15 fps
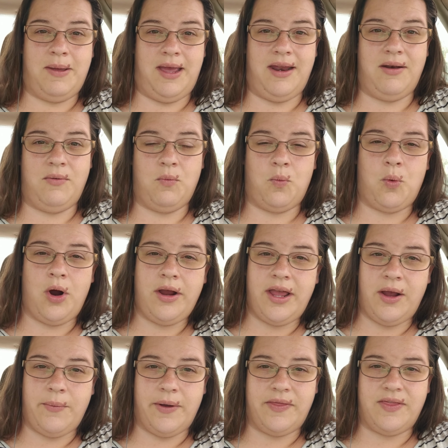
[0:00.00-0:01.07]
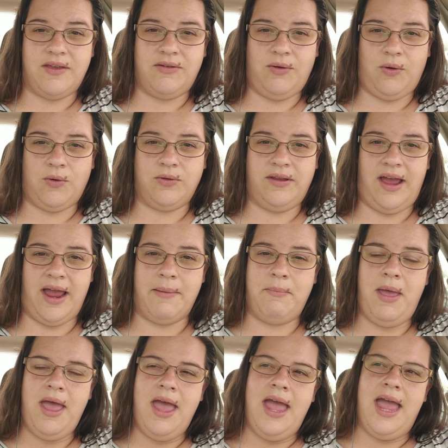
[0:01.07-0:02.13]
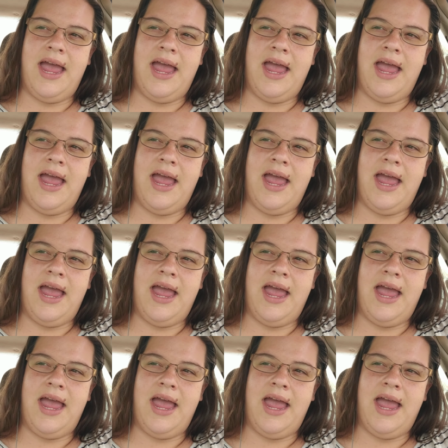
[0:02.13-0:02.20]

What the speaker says: been working with this whole time